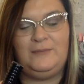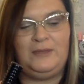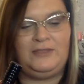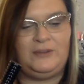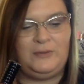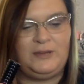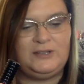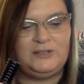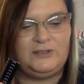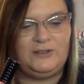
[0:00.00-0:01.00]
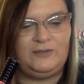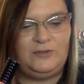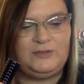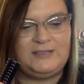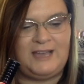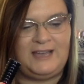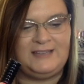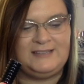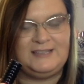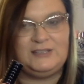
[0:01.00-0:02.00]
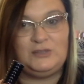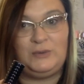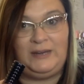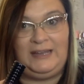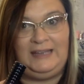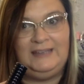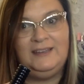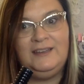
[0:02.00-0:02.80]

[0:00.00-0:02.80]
But the region the full size is 20.